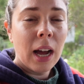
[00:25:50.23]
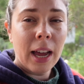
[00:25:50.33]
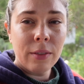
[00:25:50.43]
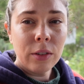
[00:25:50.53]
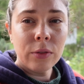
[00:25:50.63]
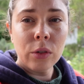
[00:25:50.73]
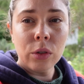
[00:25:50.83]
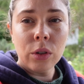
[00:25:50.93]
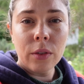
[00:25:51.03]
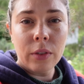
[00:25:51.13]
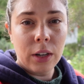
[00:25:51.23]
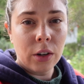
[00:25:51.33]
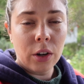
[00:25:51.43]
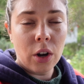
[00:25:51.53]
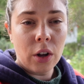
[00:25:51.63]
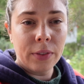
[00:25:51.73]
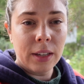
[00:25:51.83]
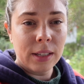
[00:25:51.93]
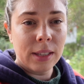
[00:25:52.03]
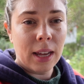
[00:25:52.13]
I have a full video on
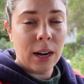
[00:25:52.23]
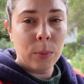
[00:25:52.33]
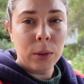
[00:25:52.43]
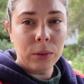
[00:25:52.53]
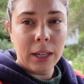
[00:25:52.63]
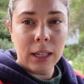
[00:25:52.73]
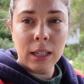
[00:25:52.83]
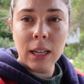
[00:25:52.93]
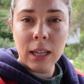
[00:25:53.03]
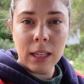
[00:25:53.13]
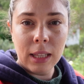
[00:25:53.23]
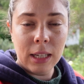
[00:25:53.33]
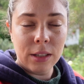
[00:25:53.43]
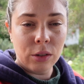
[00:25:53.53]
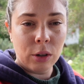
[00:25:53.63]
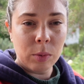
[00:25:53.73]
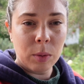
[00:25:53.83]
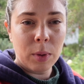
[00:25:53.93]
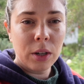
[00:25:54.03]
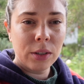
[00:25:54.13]
this that I will link in the description
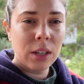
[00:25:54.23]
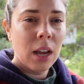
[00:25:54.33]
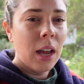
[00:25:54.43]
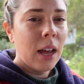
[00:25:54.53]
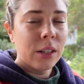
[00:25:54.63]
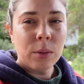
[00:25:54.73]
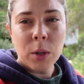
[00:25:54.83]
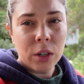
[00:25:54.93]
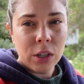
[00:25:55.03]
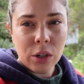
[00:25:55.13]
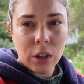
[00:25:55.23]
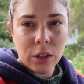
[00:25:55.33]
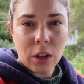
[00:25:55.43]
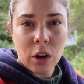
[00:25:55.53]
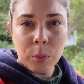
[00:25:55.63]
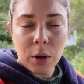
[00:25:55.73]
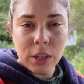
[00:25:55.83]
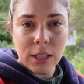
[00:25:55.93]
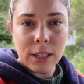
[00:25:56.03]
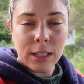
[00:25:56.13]
box, so I'm not going to show the whole
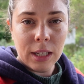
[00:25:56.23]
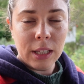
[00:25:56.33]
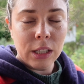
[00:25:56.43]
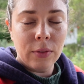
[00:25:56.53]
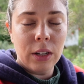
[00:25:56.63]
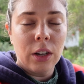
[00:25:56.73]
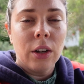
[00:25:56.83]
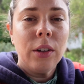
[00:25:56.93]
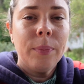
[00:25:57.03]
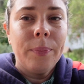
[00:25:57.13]
process in this video,